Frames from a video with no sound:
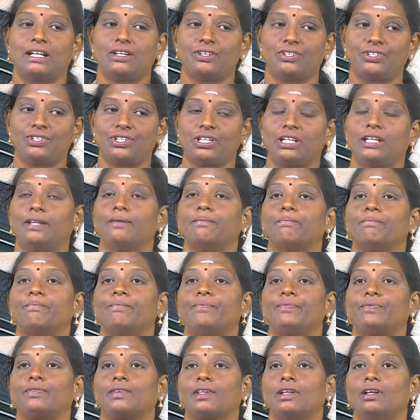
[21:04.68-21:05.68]
country.
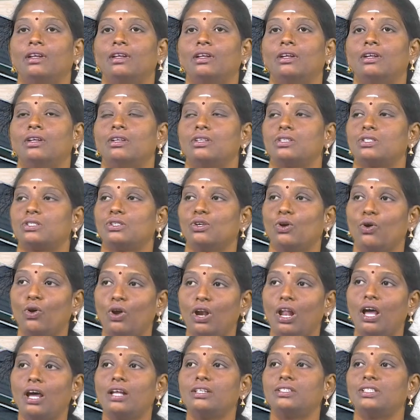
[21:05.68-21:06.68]

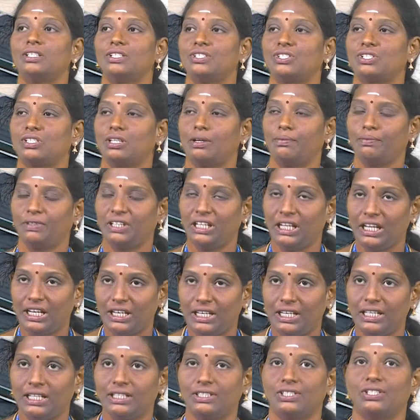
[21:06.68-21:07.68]
Solar system
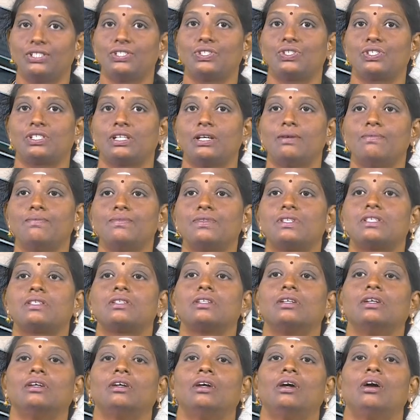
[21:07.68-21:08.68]
heating
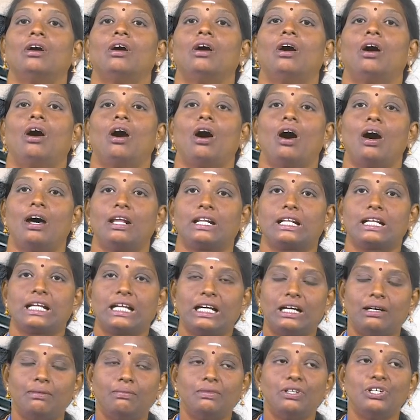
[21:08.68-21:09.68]
systems are
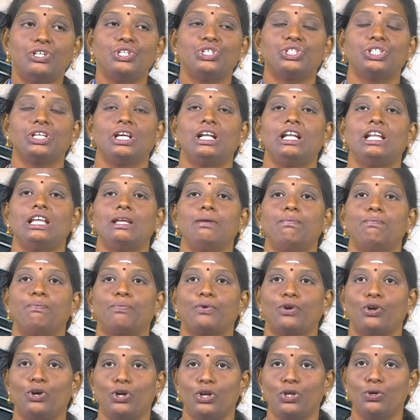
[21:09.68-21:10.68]
commercially
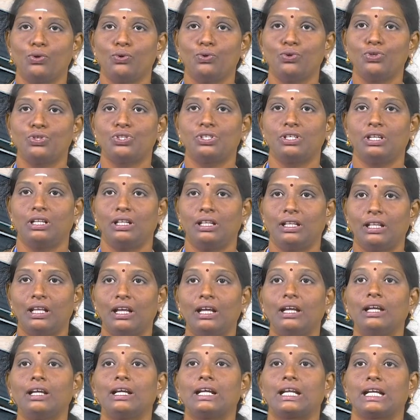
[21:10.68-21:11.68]
produced in
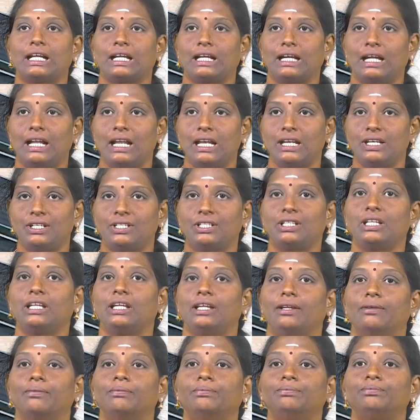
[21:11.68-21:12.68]
the
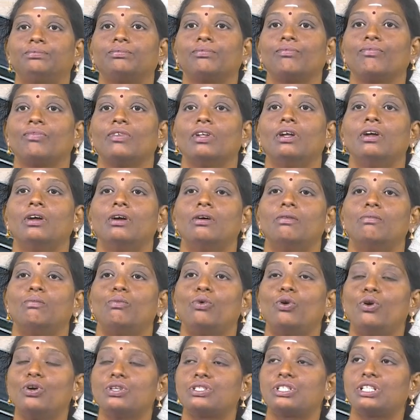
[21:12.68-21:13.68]
country.
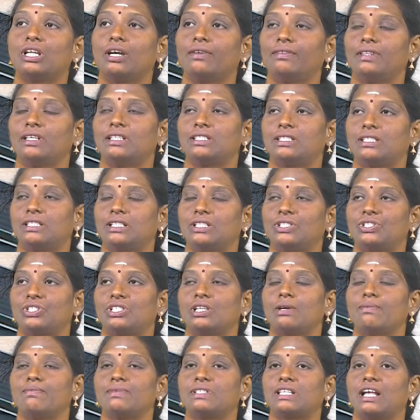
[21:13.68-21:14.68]
Most of the
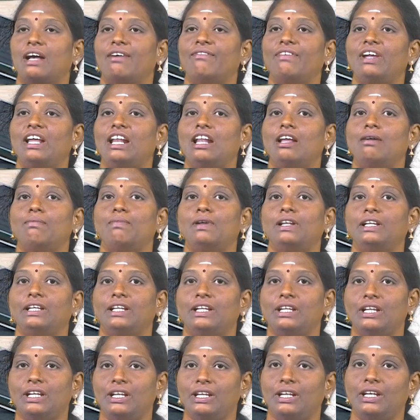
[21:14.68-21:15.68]
systems available
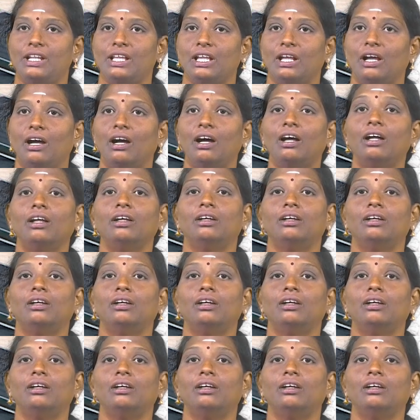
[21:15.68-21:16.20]
in India